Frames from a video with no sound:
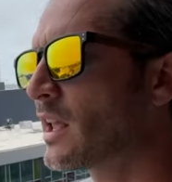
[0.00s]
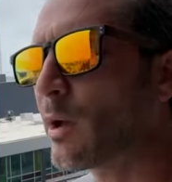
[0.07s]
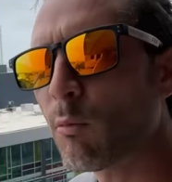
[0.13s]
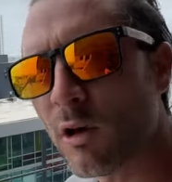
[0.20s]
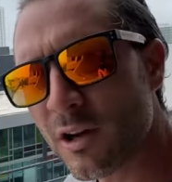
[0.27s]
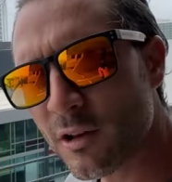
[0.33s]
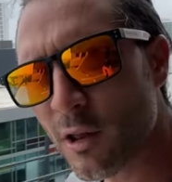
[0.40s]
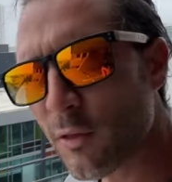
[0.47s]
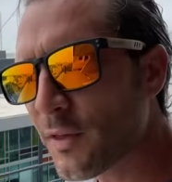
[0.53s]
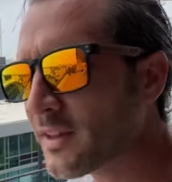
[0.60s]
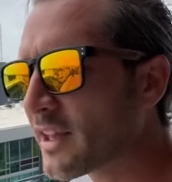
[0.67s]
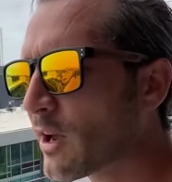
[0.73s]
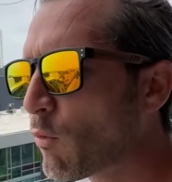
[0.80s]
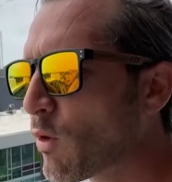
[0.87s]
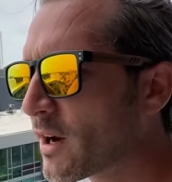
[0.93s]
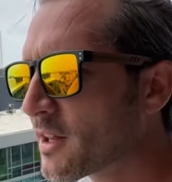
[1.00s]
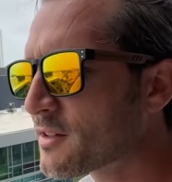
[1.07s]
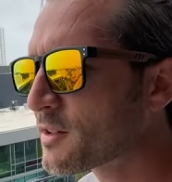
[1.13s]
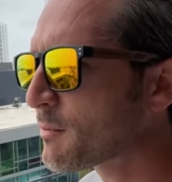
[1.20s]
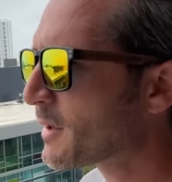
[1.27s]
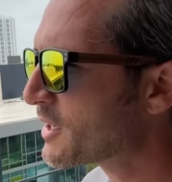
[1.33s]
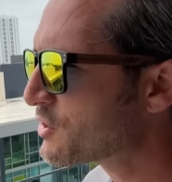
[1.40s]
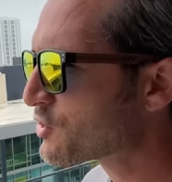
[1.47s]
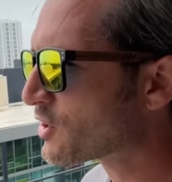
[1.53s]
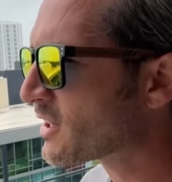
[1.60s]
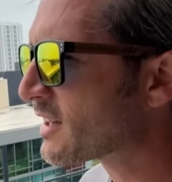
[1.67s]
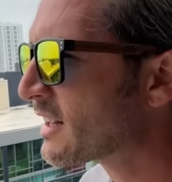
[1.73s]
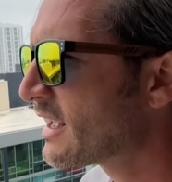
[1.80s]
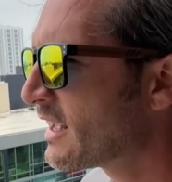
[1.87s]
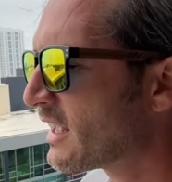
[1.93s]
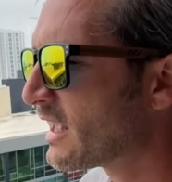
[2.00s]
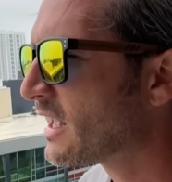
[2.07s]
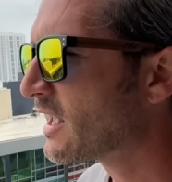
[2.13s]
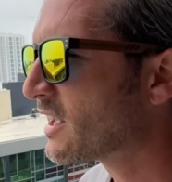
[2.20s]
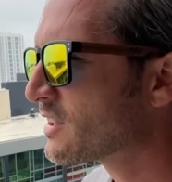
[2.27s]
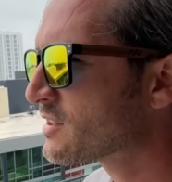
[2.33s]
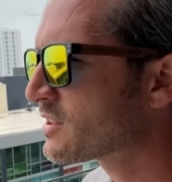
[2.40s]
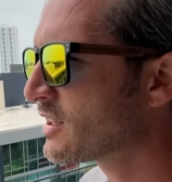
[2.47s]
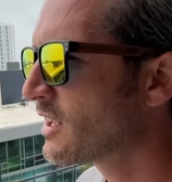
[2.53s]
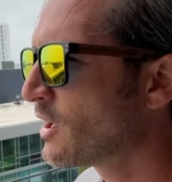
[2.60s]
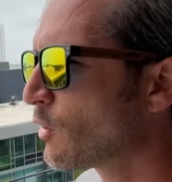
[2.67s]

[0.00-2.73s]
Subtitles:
And one other thing I wanted to mention is,